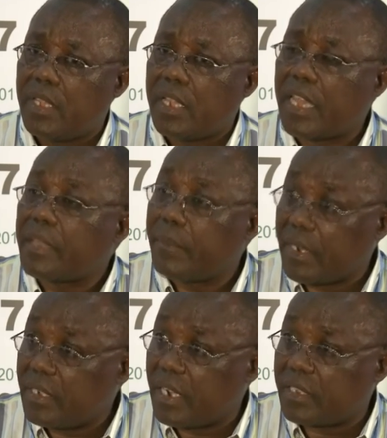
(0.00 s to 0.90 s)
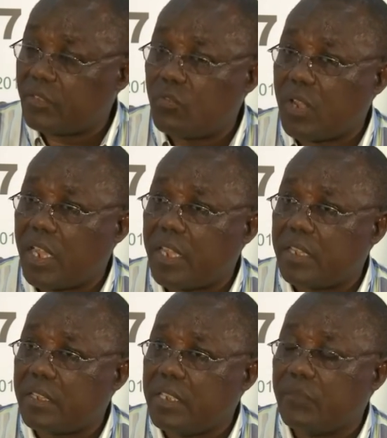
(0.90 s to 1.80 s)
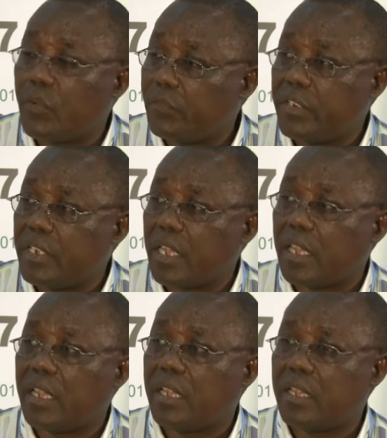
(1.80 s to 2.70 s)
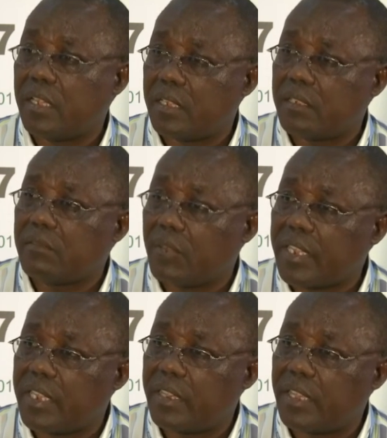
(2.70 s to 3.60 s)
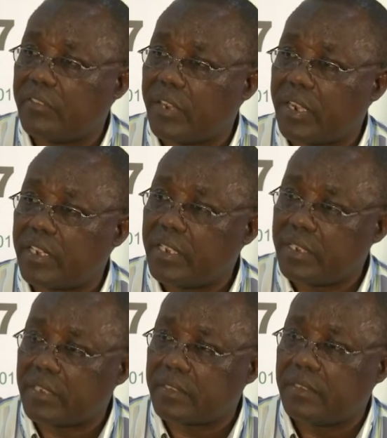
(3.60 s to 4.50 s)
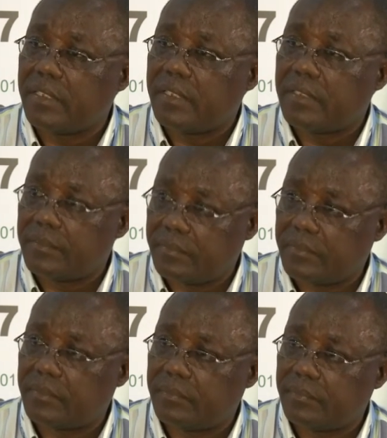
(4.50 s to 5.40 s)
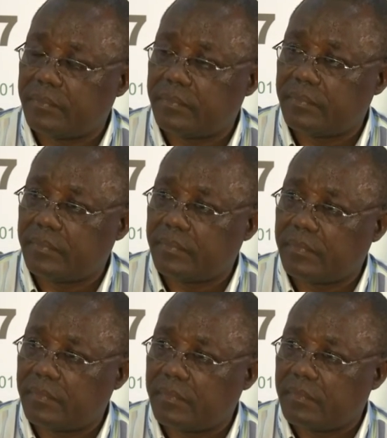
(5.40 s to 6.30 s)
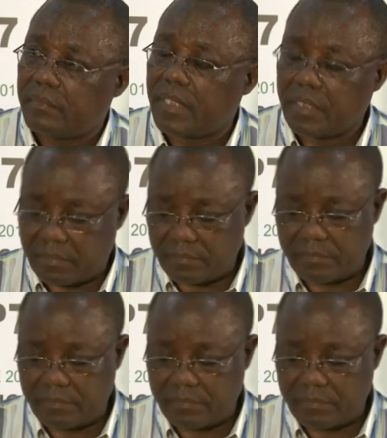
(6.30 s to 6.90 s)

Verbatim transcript: other partners who are uh, involved in uh, uh, working in the dry areas. Brilliant. Thank you.